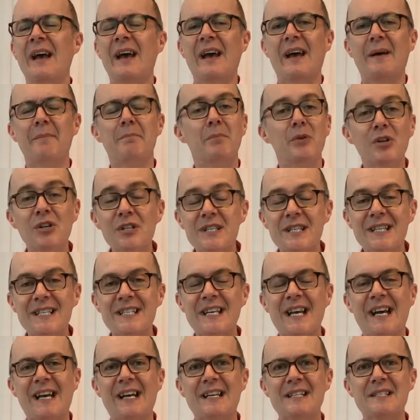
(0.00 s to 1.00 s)
uh,
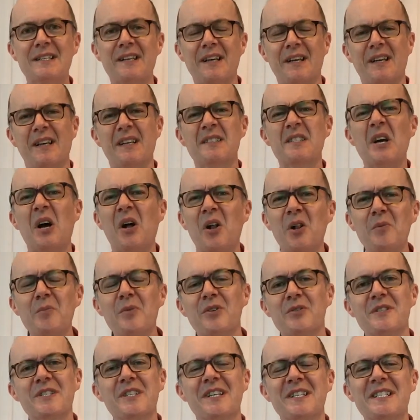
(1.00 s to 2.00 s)
multitasking, it's
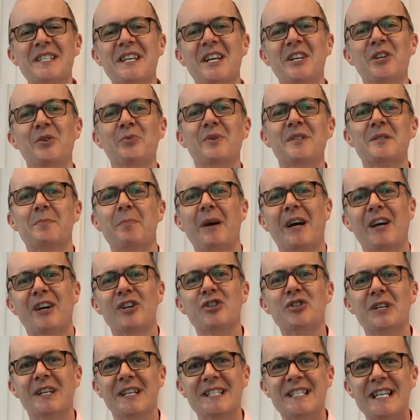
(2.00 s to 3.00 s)
almost continuous
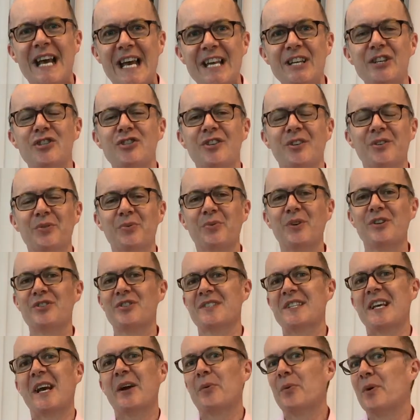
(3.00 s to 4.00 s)
partial attention, which
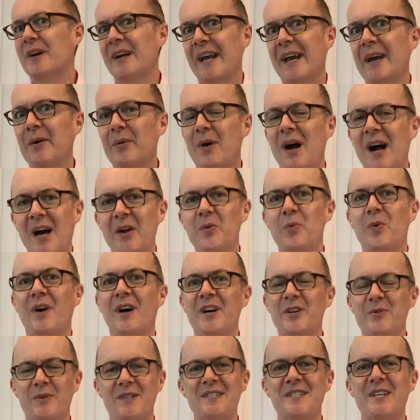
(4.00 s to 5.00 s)
is how we're now
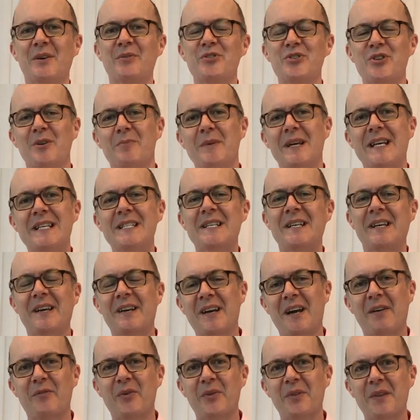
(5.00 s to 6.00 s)
hotwired with social media
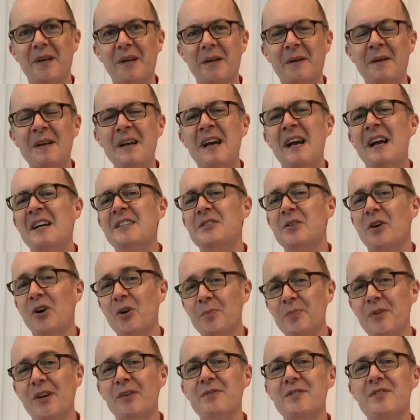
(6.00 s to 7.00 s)
and everything. So I
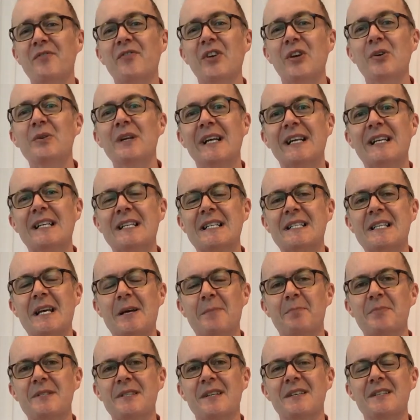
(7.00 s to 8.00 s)
hope those few little
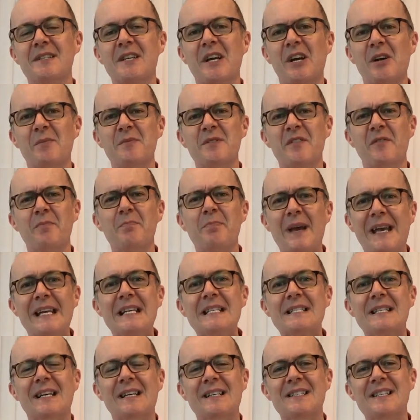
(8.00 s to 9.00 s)
tips in terms of
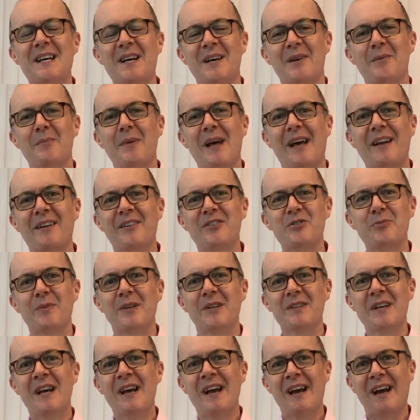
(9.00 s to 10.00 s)
basic time
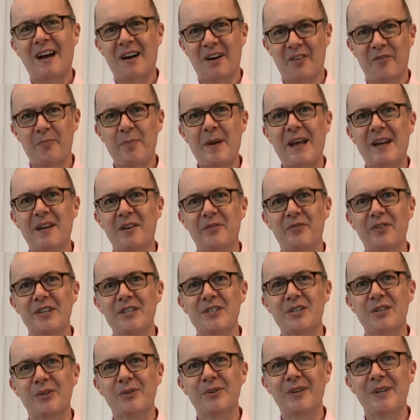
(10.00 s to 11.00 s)
management are of
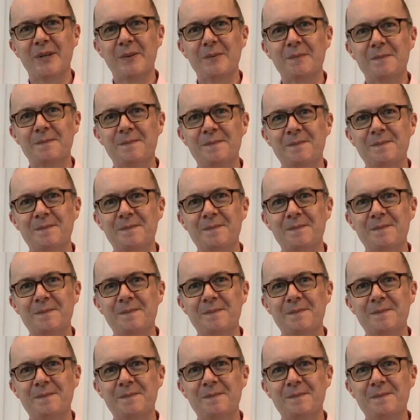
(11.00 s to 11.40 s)
benefit to you.